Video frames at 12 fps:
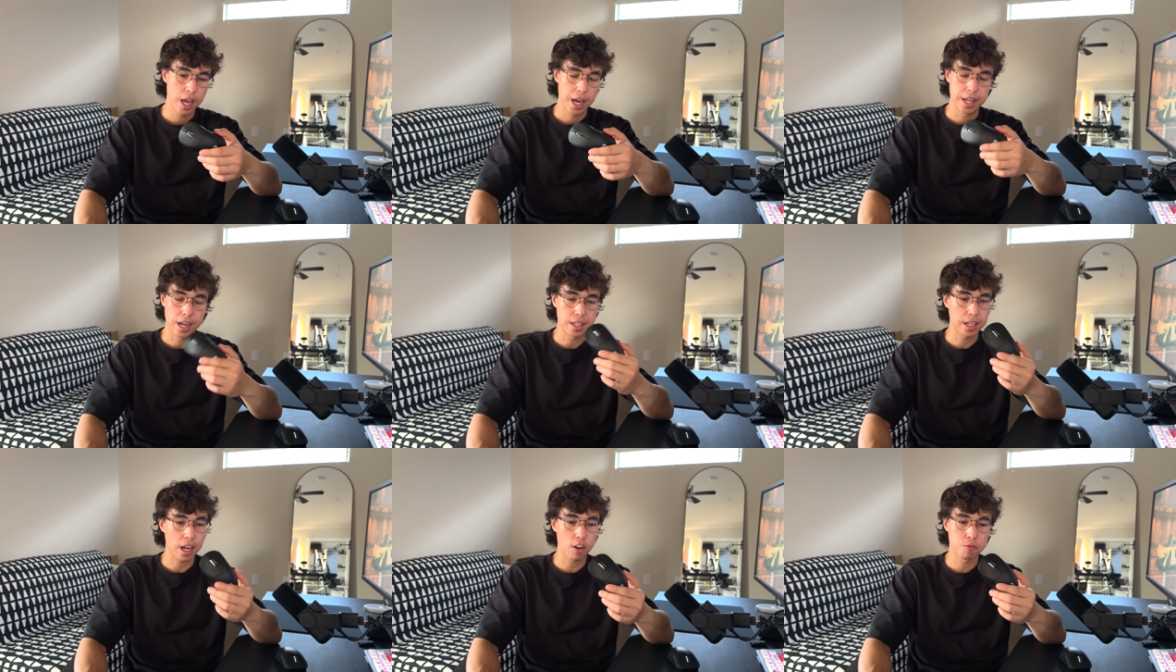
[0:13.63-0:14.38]
and I
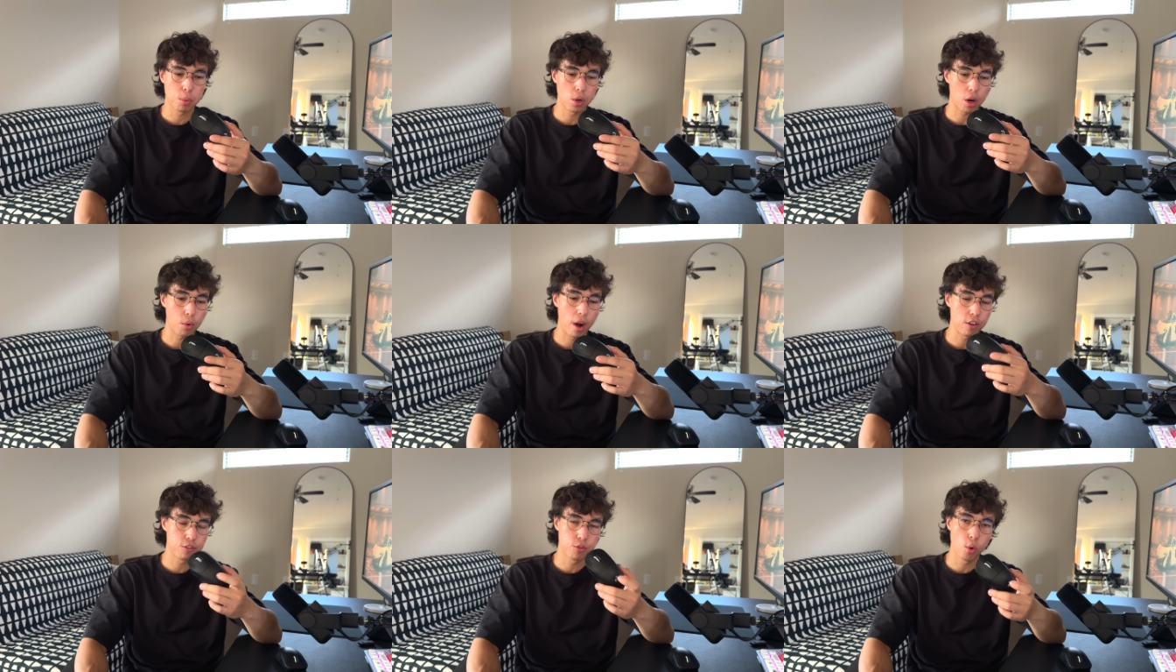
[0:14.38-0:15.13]
think I've put
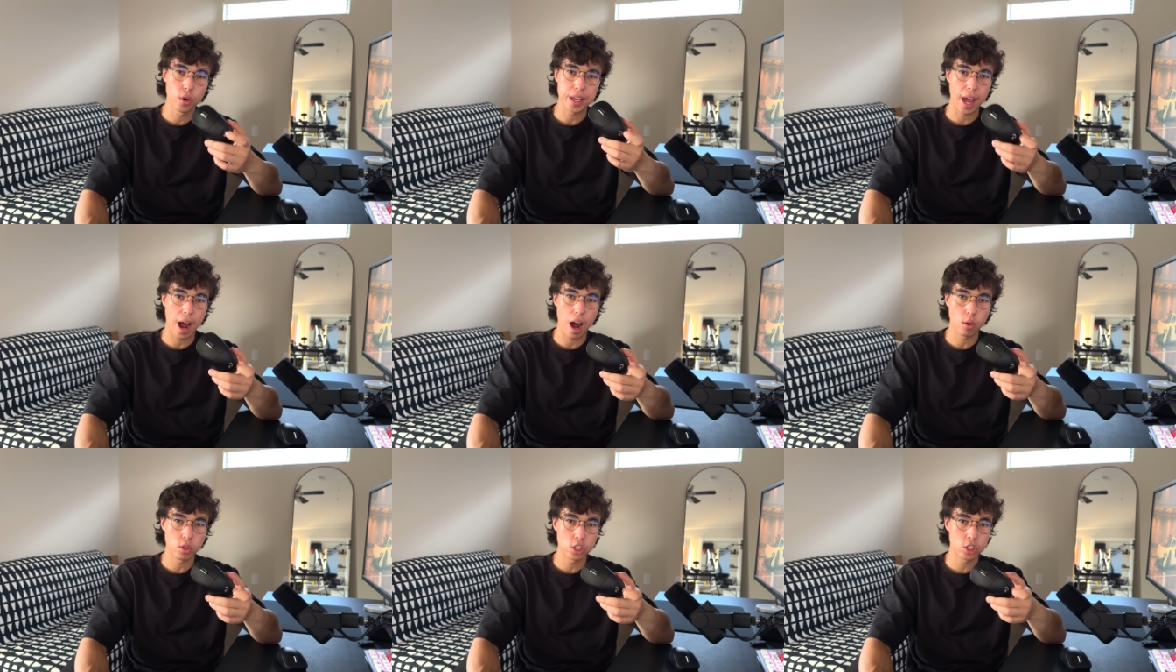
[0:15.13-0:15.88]
around 40
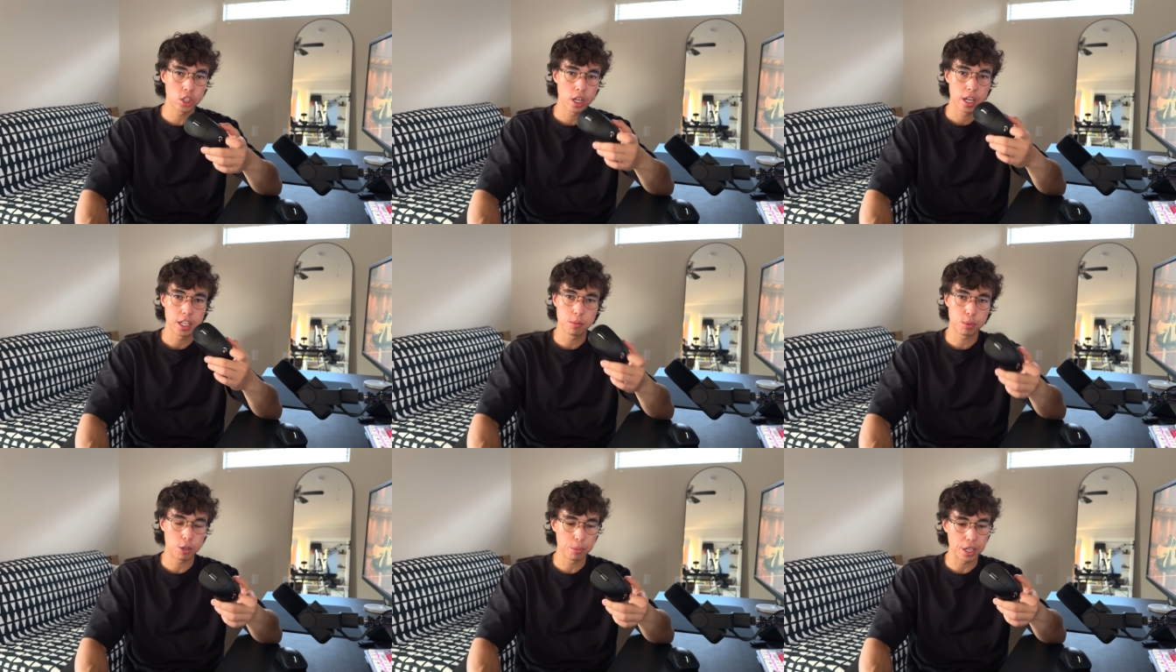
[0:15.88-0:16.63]
hours in
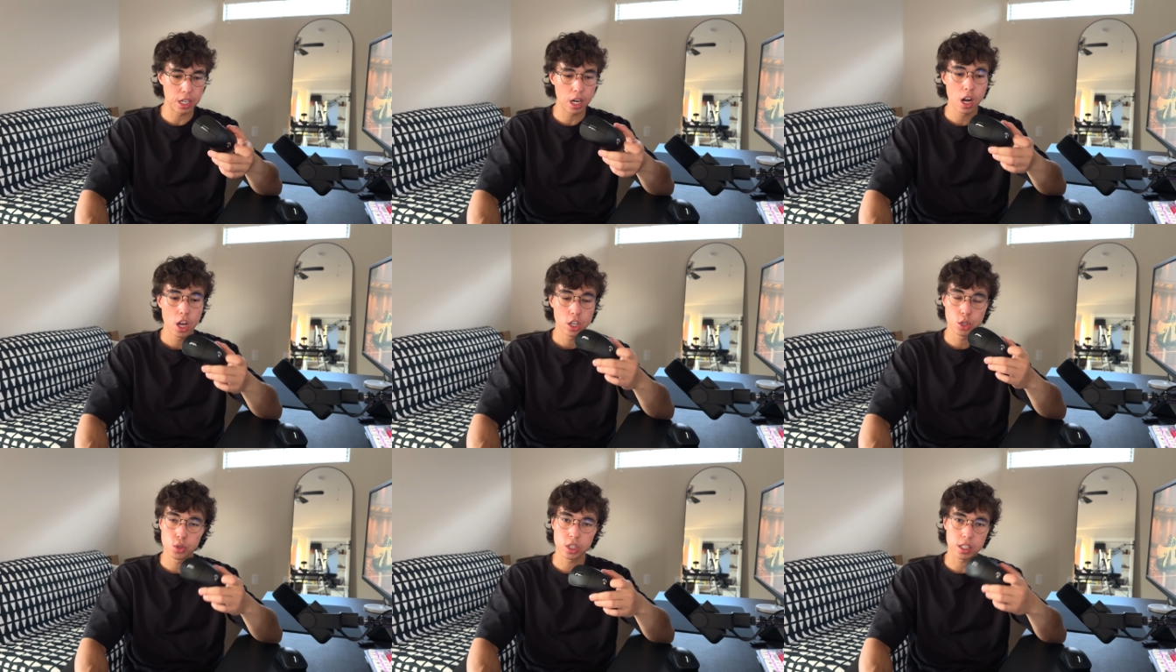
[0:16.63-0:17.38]
Premier
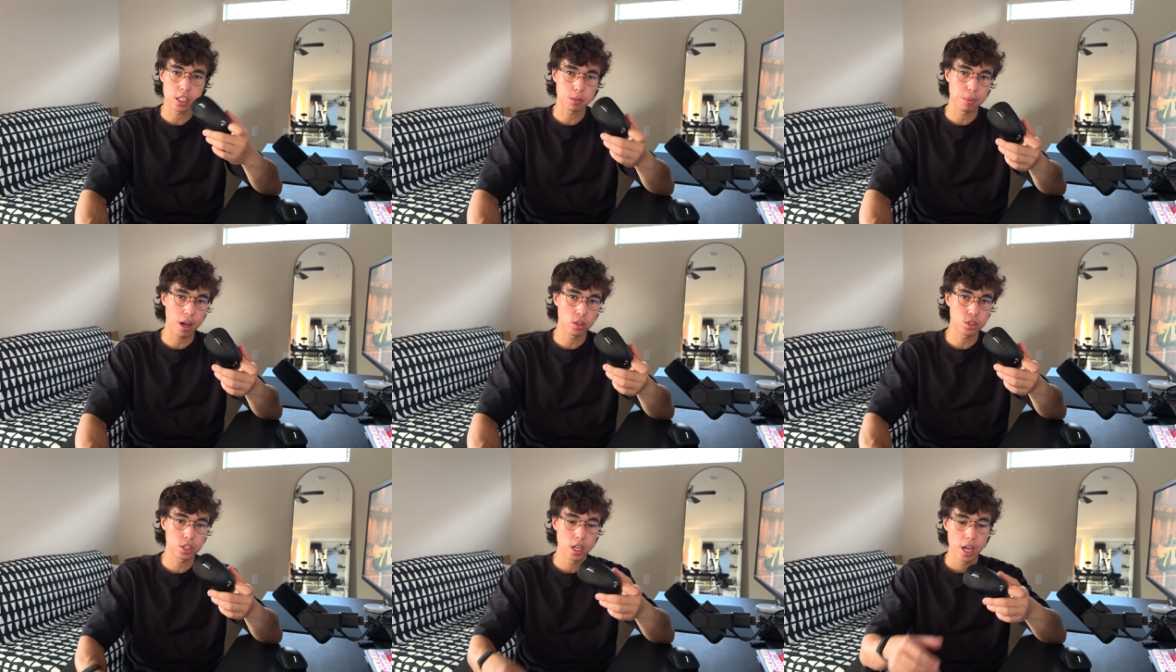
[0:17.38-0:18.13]
using this
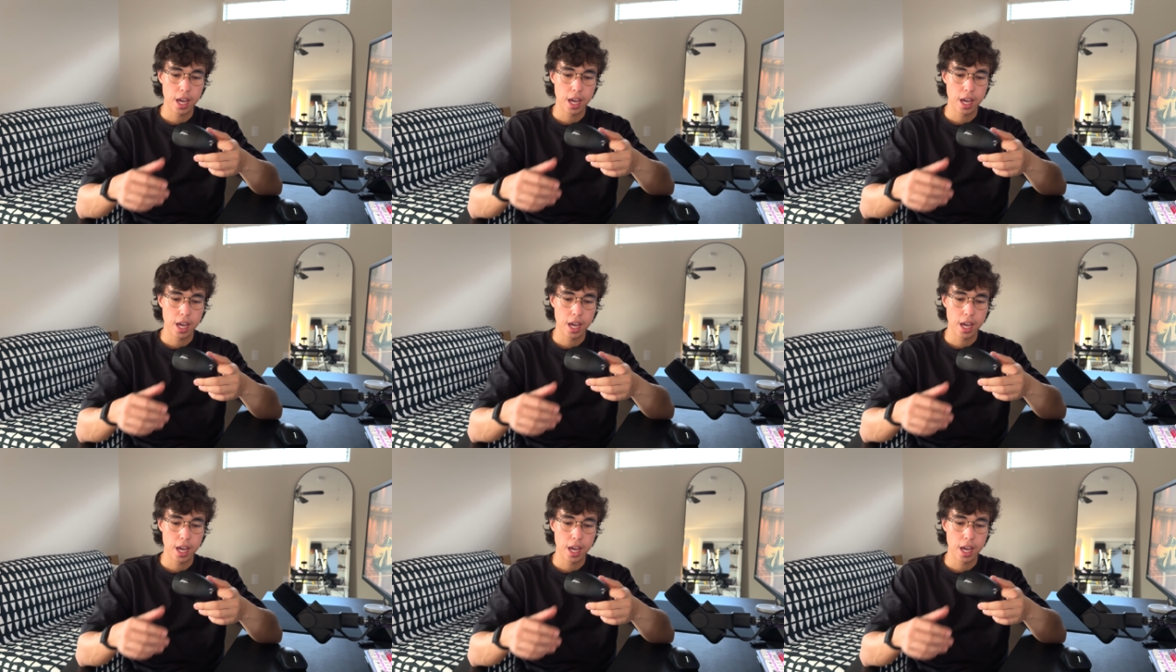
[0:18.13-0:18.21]
mouse.